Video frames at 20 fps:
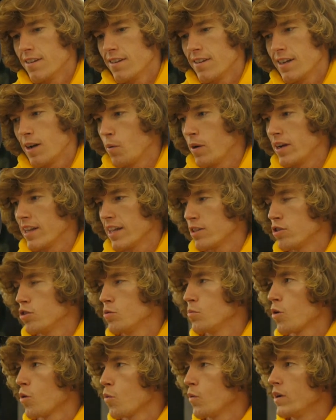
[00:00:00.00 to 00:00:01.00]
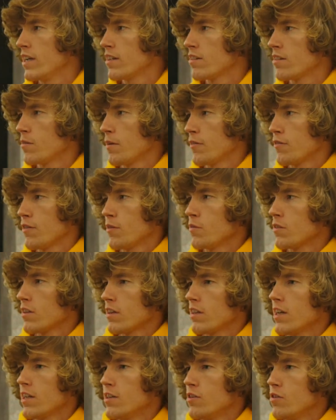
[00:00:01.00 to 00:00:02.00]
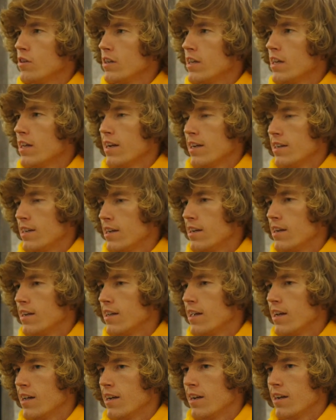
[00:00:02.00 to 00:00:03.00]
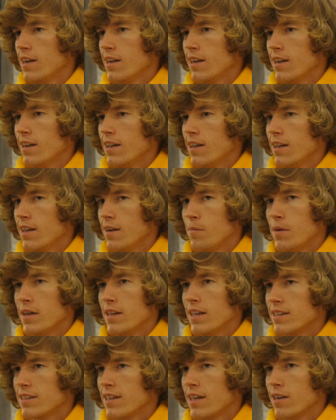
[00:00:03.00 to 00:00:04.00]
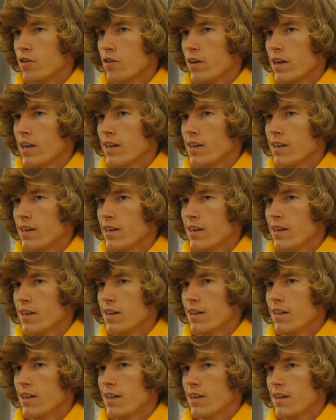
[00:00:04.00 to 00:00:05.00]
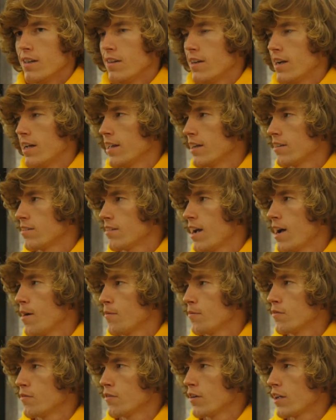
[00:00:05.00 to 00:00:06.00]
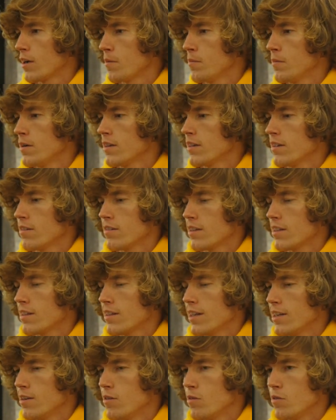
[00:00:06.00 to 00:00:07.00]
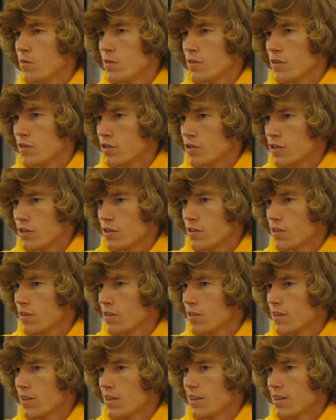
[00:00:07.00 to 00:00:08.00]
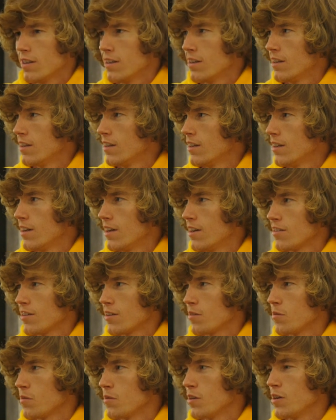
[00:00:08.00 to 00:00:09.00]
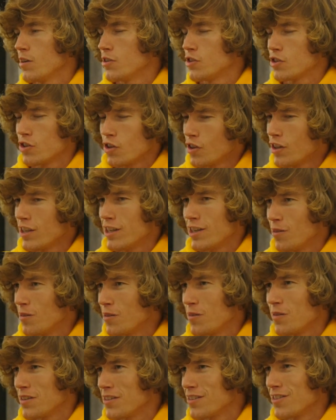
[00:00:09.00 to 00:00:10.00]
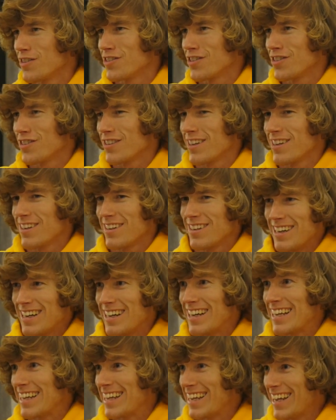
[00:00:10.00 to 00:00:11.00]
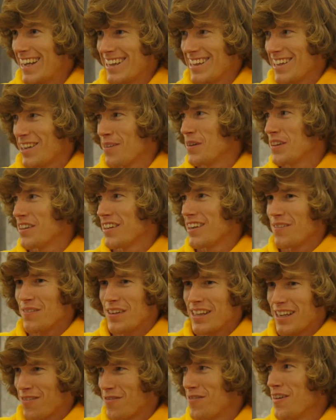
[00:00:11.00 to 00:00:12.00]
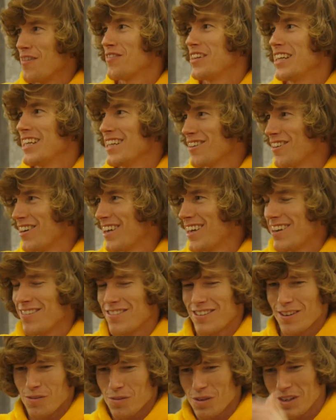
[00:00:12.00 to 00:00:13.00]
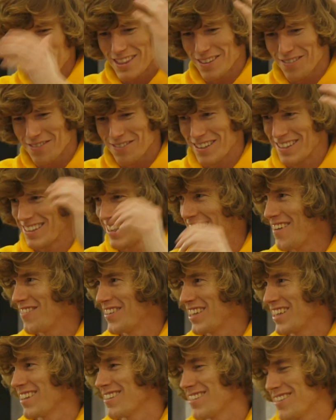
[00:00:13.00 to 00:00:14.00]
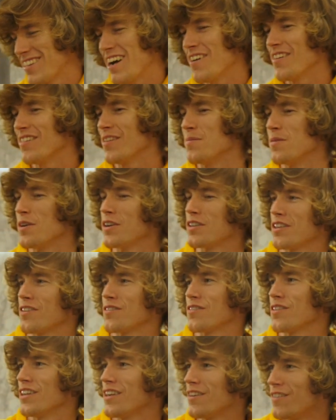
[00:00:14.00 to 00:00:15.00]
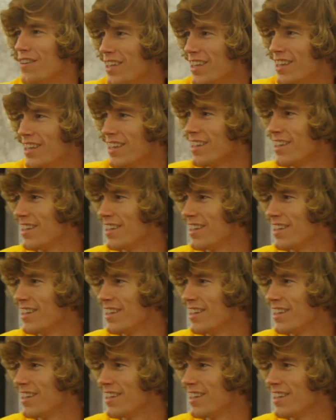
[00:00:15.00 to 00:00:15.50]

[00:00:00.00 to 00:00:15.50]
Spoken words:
waited like 2 more weeks, and my friend was like, yeah, do it again. I did it again and made like $10,000. And then I like stopped for like a month. I was like, yeah, no one wants those shirts. I was like, no, surely no one wants the shirts again. Did it again like a month later. I made like $15,000. I was like, what the fuck's happening? So the merch is really what